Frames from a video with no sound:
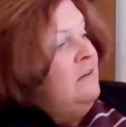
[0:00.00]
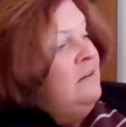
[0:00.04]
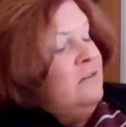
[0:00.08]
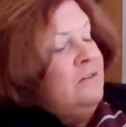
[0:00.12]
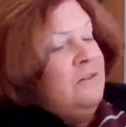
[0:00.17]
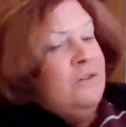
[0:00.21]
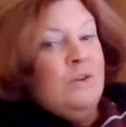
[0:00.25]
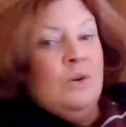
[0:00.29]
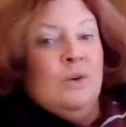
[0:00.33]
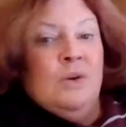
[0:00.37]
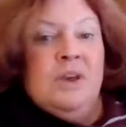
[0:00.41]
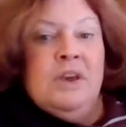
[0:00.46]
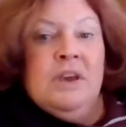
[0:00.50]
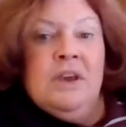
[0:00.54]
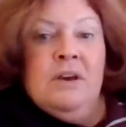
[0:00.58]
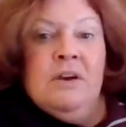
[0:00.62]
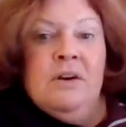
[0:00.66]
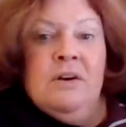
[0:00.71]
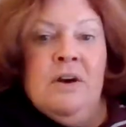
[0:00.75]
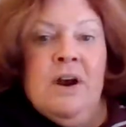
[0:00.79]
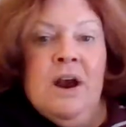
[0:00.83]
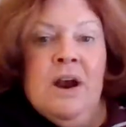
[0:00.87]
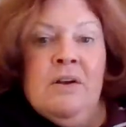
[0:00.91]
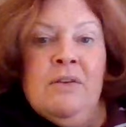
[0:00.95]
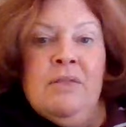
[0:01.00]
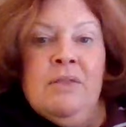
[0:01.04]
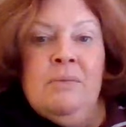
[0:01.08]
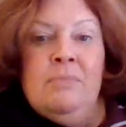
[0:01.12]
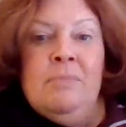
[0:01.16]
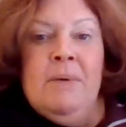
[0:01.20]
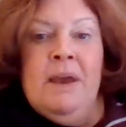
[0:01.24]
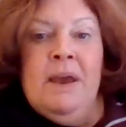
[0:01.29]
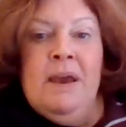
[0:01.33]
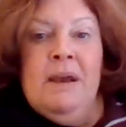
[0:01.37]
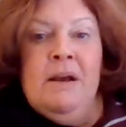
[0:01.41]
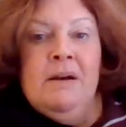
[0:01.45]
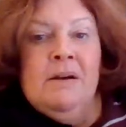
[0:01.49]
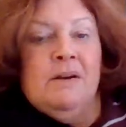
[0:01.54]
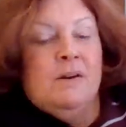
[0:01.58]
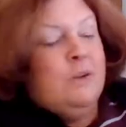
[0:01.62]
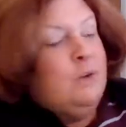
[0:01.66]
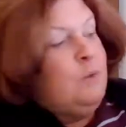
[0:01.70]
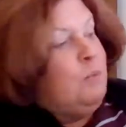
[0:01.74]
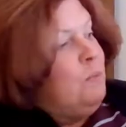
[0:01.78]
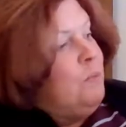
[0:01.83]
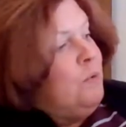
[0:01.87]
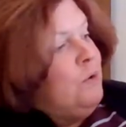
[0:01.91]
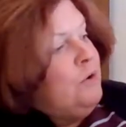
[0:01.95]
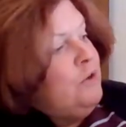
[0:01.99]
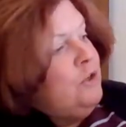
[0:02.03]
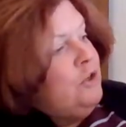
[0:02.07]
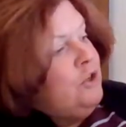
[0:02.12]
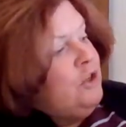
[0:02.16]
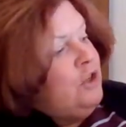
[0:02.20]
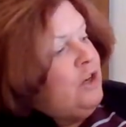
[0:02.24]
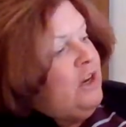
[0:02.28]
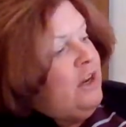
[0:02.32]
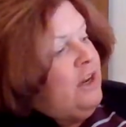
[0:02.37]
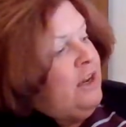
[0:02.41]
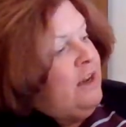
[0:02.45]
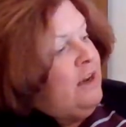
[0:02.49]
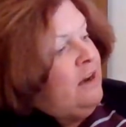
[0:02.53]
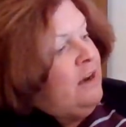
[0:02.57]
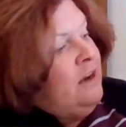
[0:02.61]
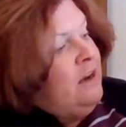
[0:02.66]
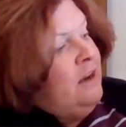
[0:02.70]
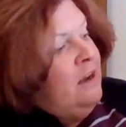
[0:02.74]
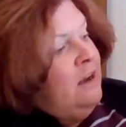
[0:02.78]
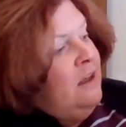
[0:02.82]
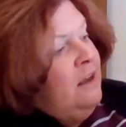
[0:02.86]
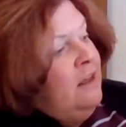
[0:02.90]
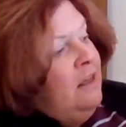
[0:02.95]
So here are the bears pushing